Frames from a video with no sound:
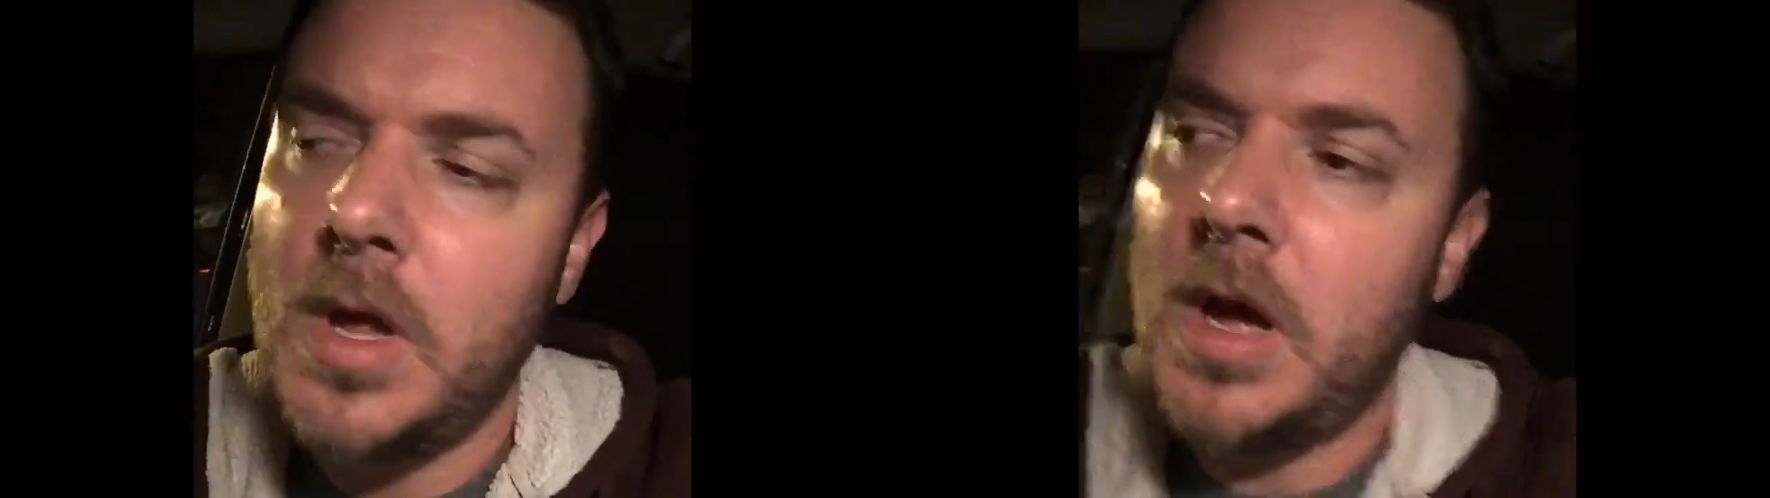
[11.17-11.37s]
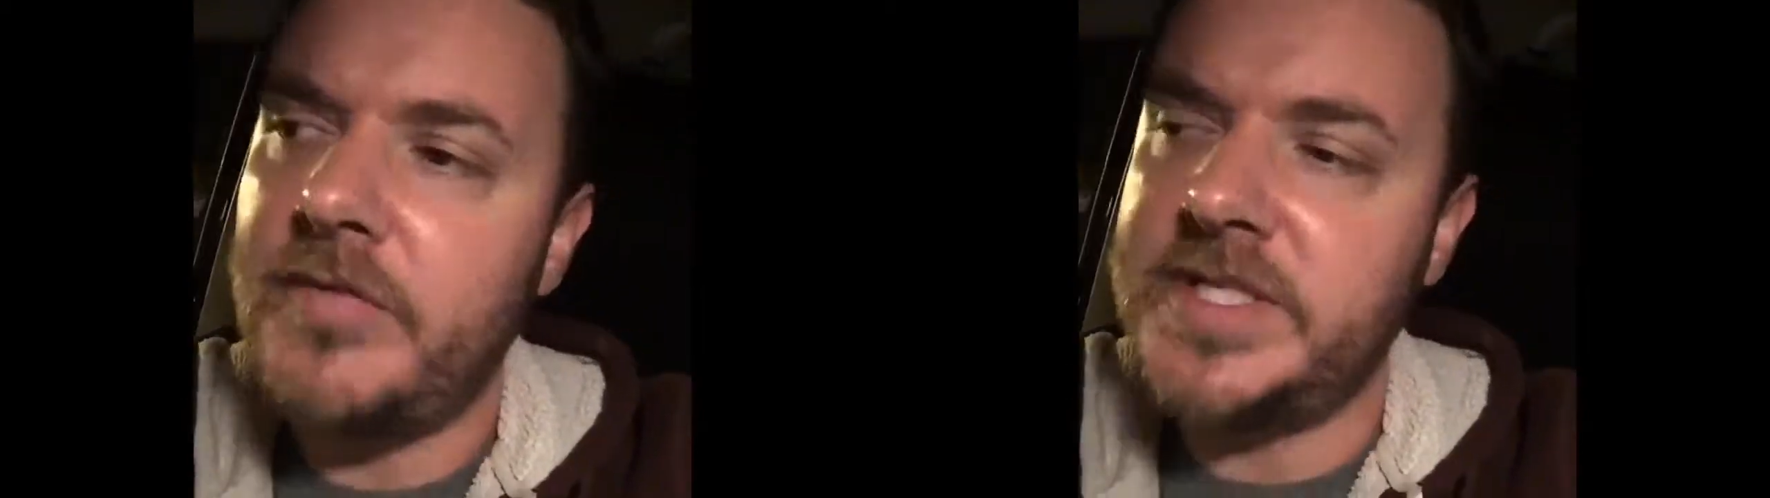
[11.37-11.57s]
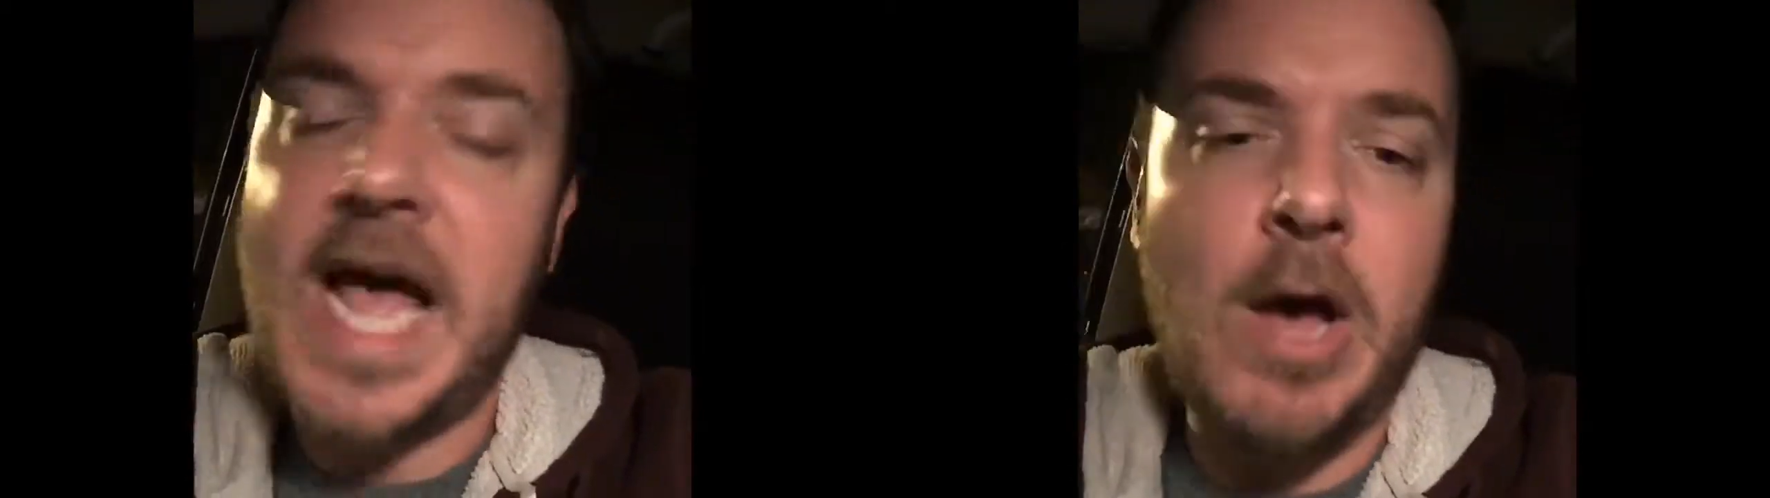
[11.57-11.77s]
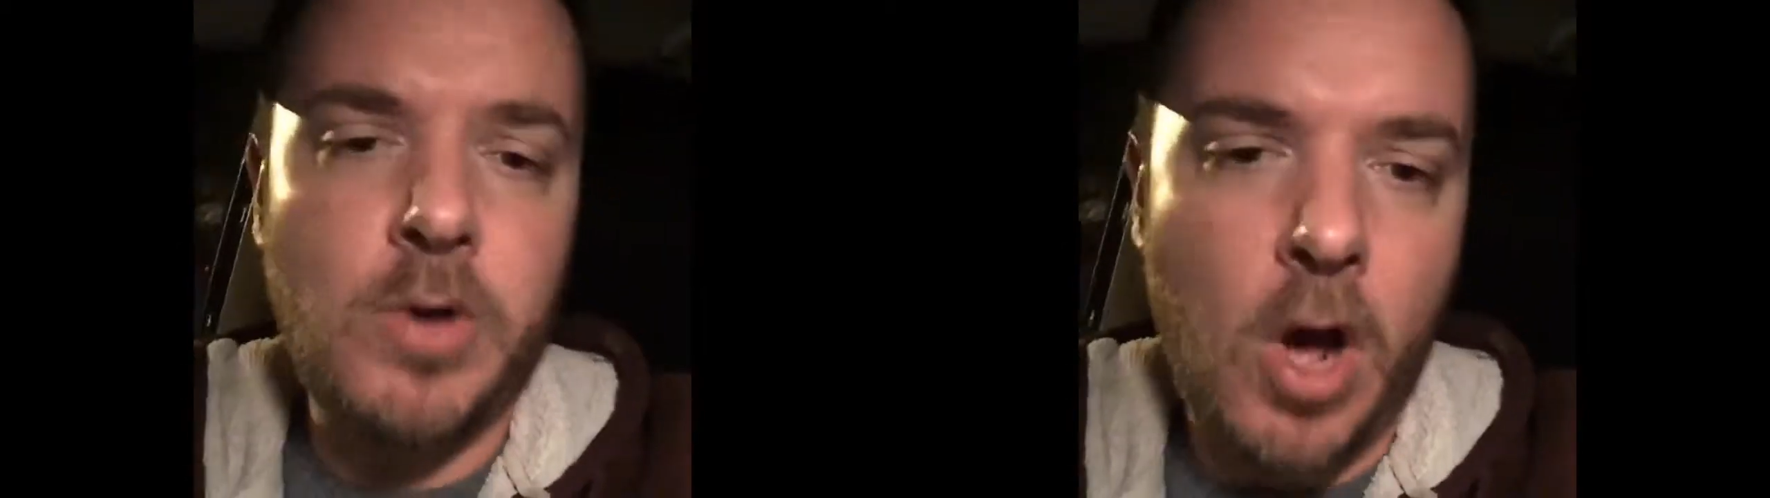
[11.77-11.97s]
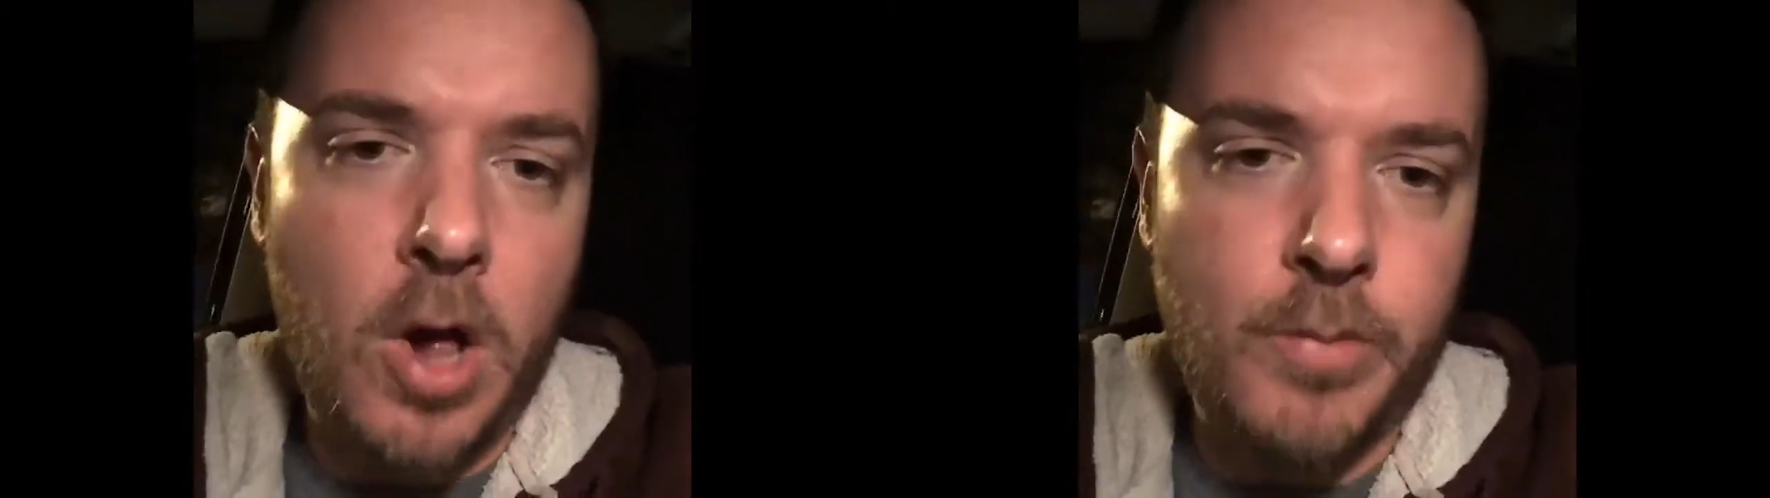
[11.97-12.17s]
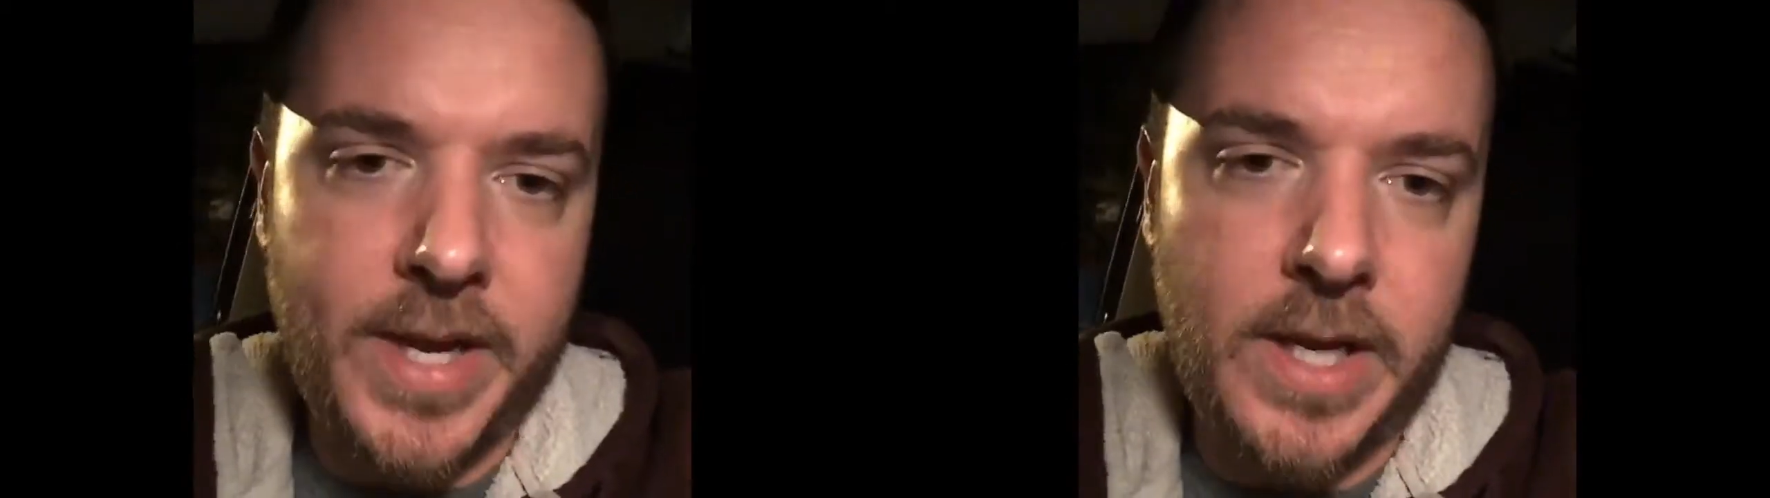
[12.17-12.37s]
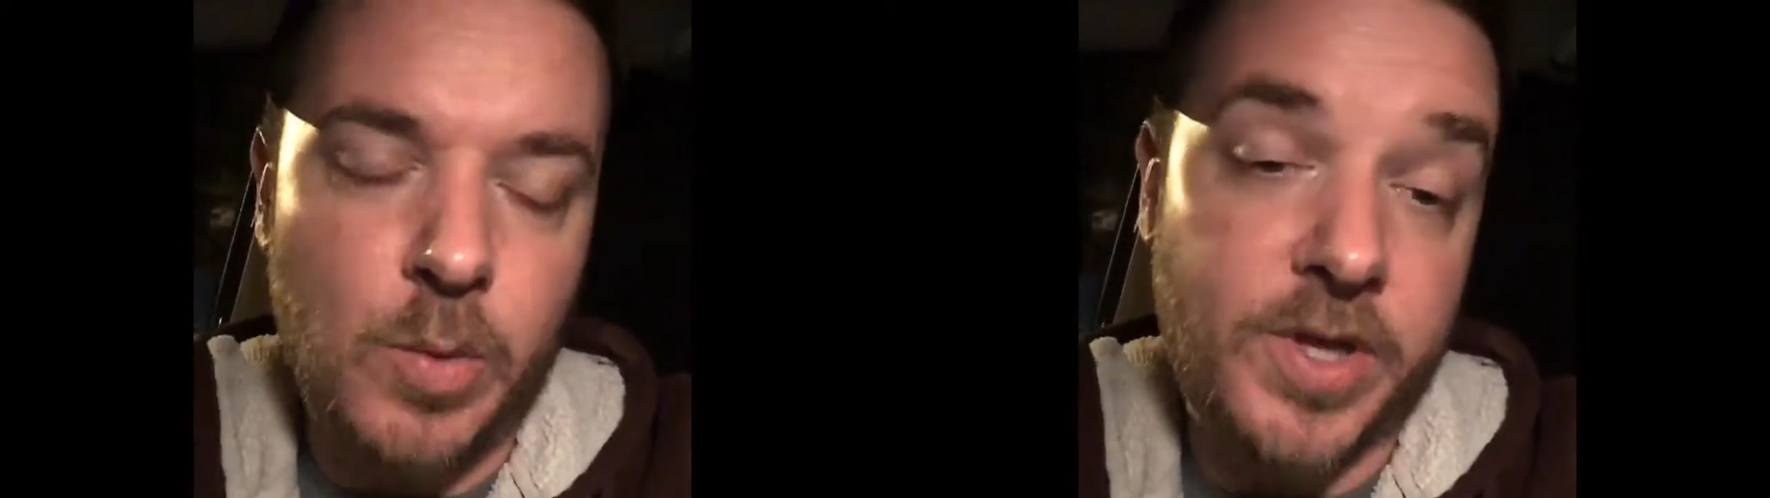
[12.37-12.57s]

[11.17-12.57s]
of a town hall meeting with